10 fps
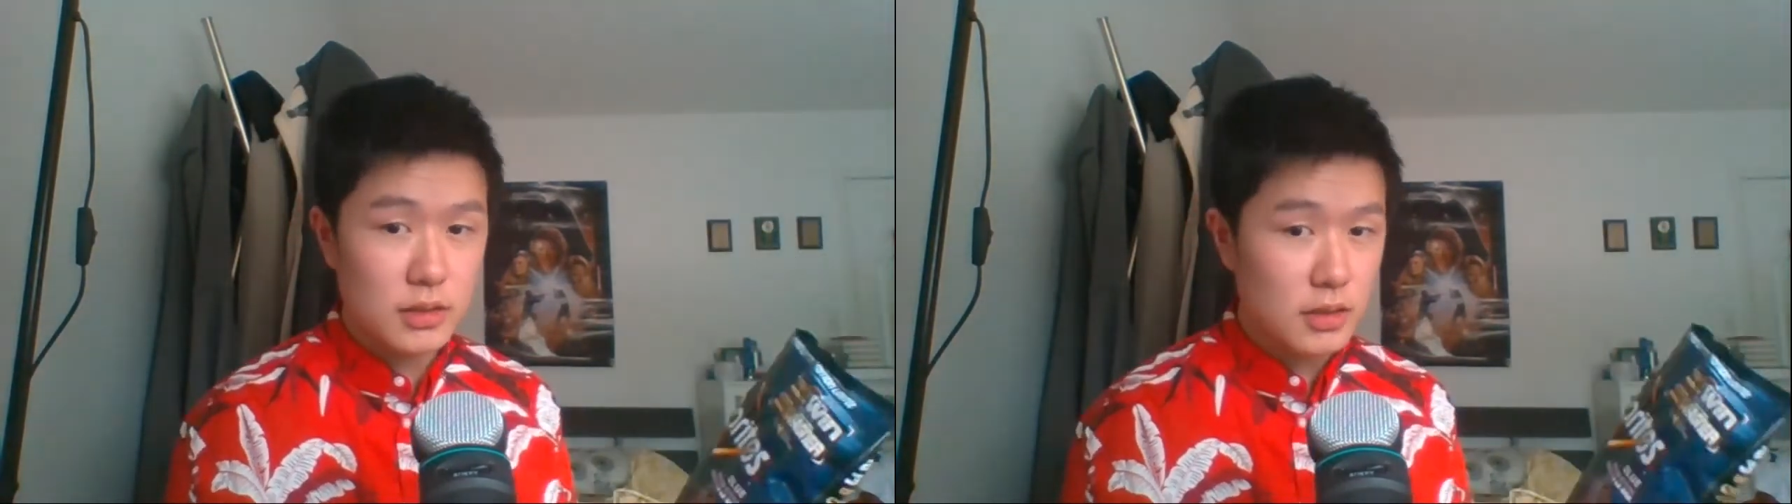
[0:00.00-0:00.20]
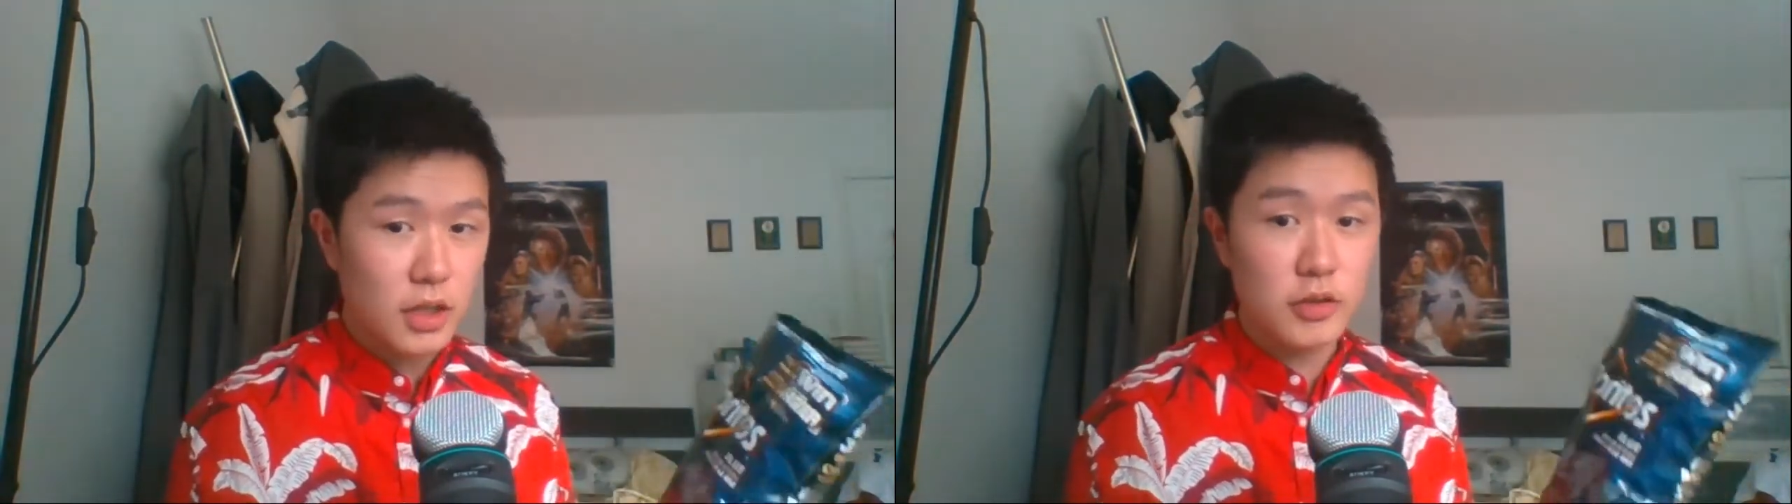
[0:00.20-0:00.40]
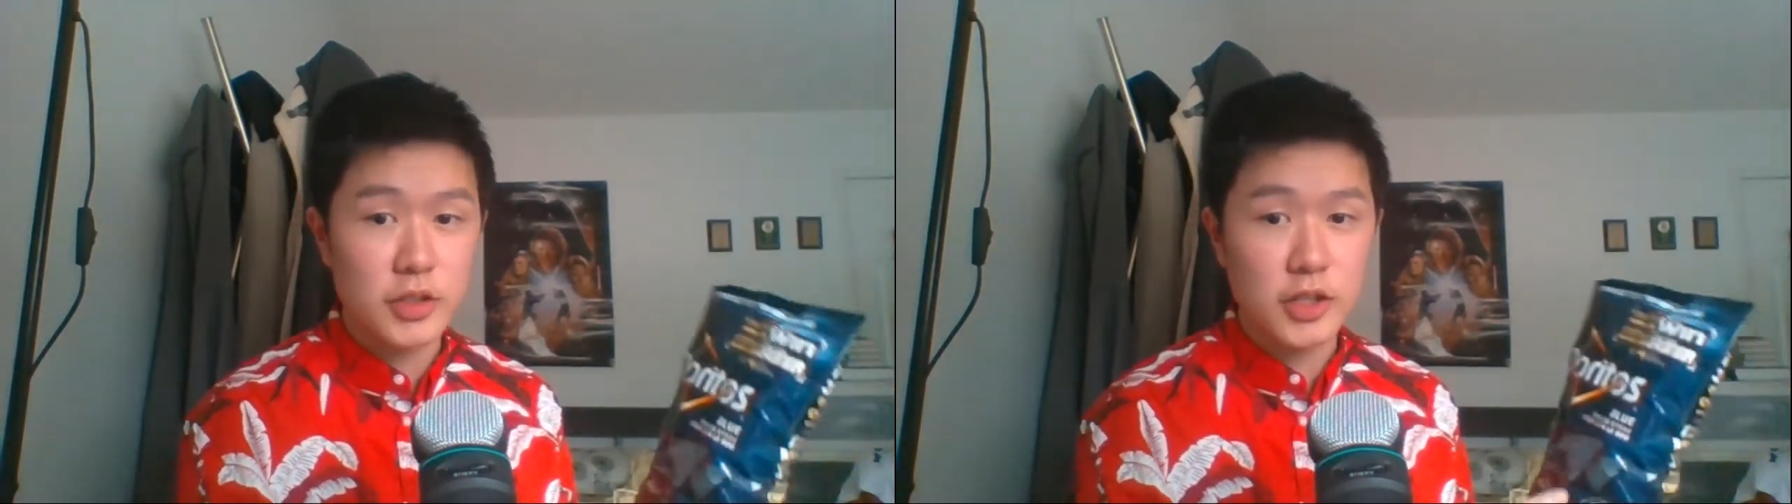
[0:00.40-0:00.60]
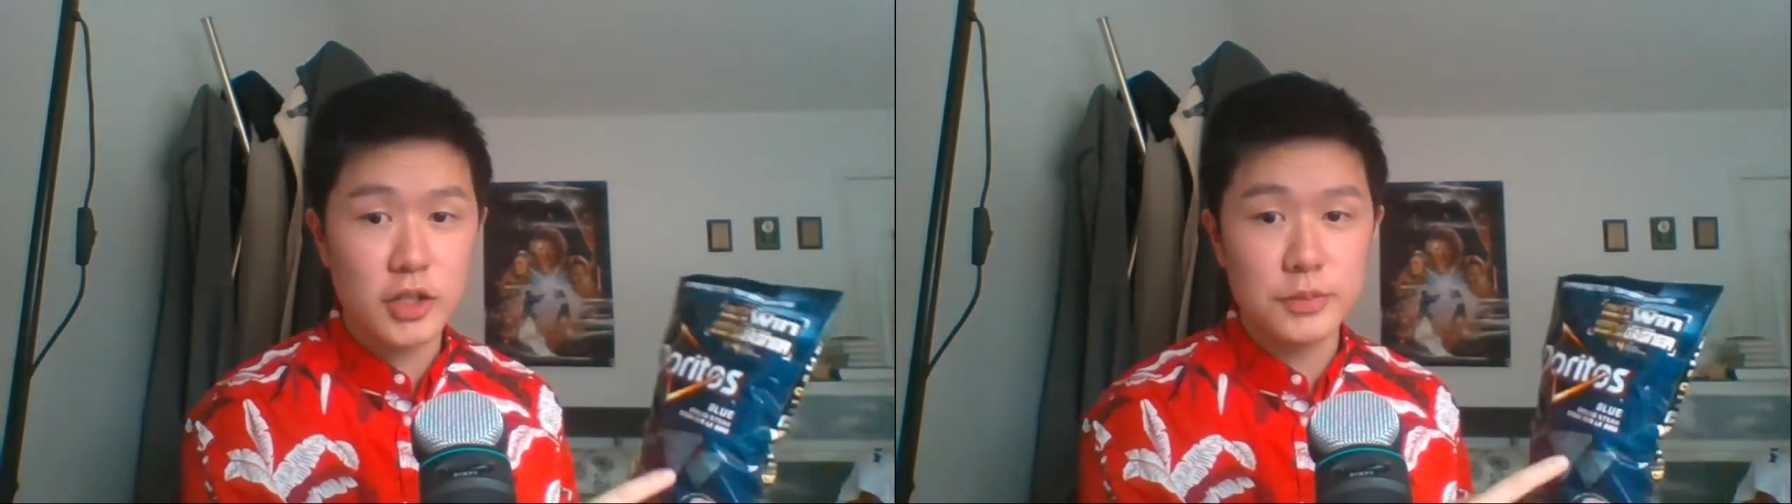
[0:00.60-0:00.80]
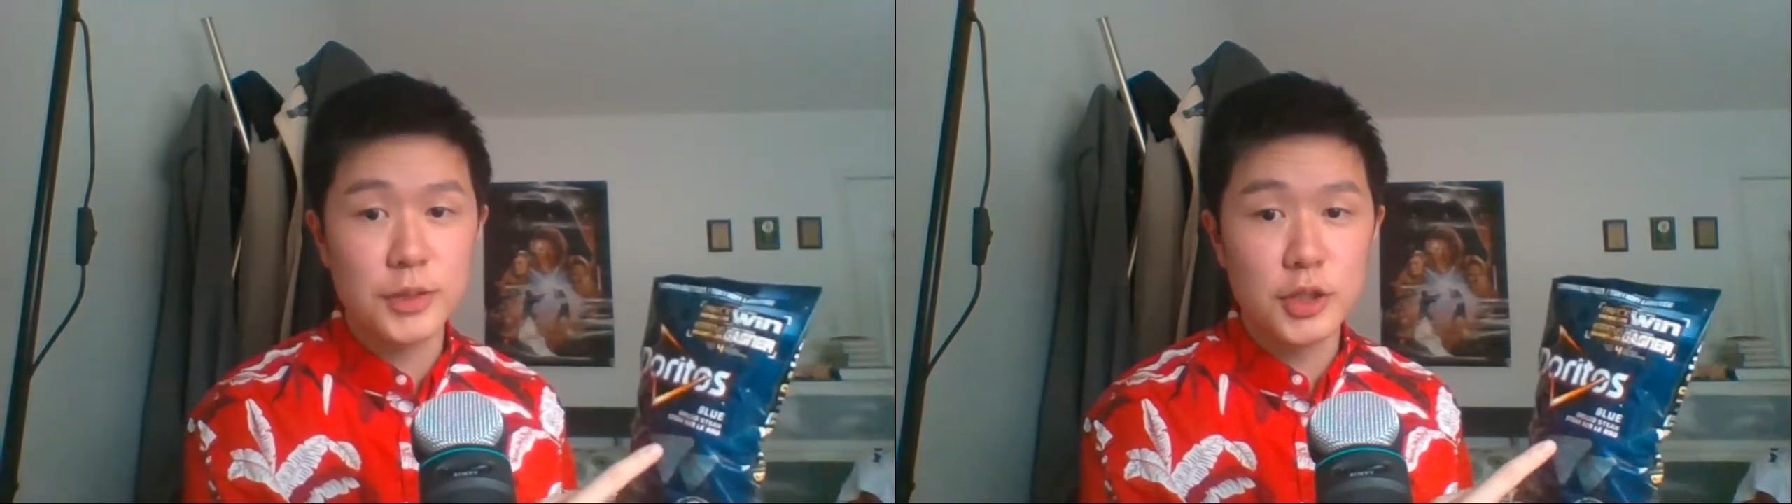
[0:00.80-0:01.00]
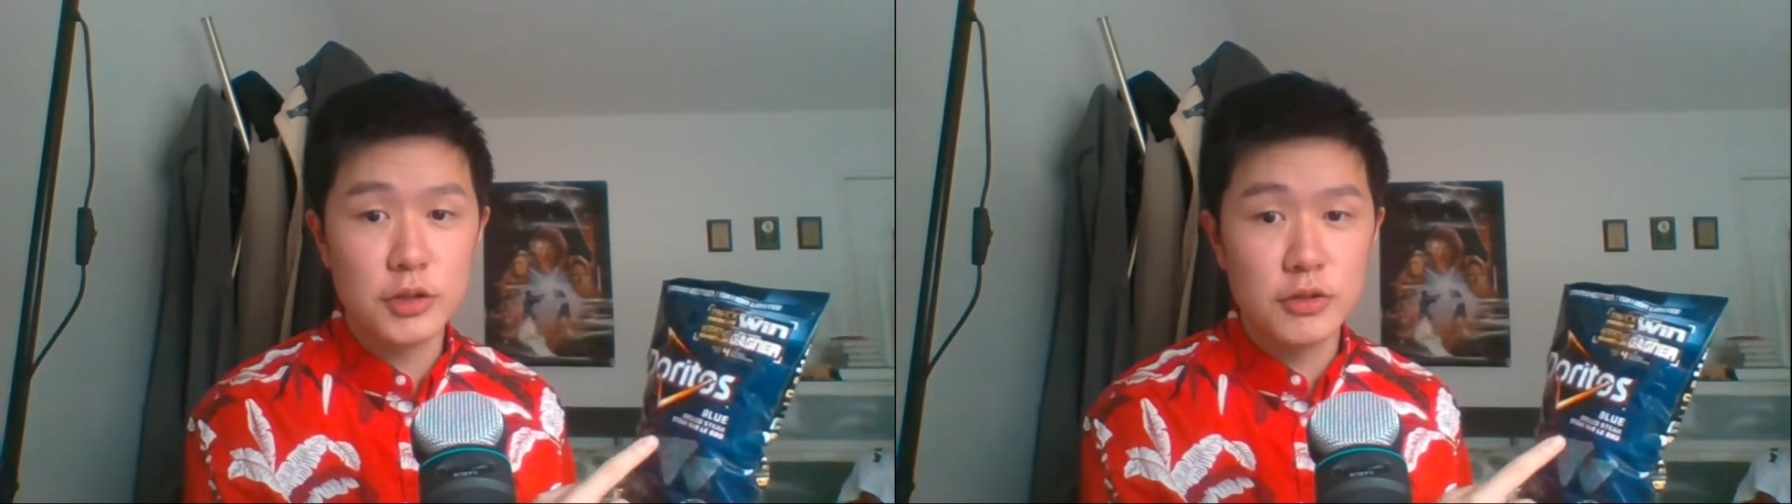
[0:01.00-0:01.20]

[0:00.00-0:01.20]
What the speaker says: Oh, they're called blue